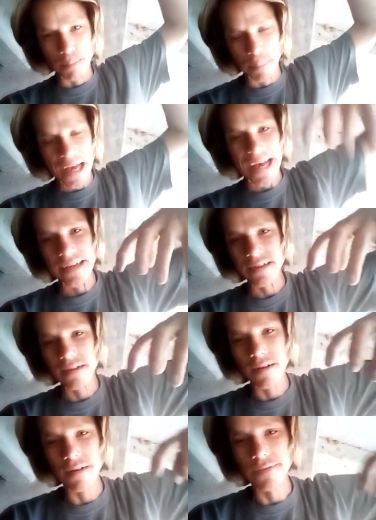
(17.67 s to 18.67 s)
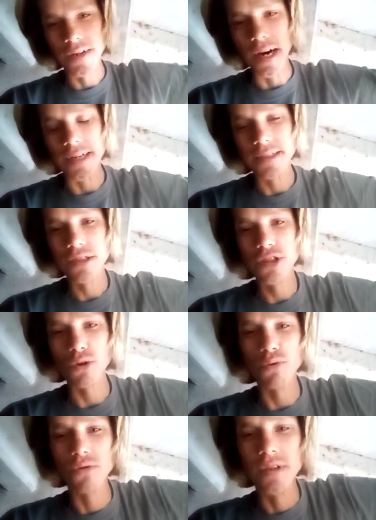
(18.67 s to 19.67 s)
back of God's
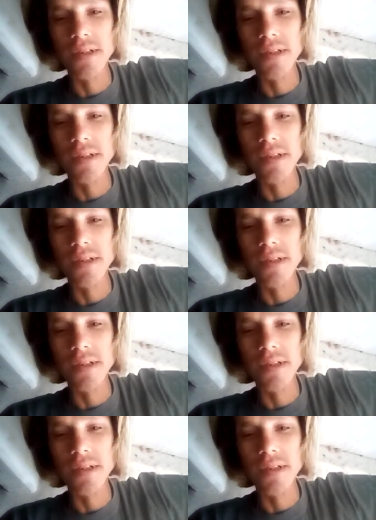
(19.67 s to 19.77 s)
children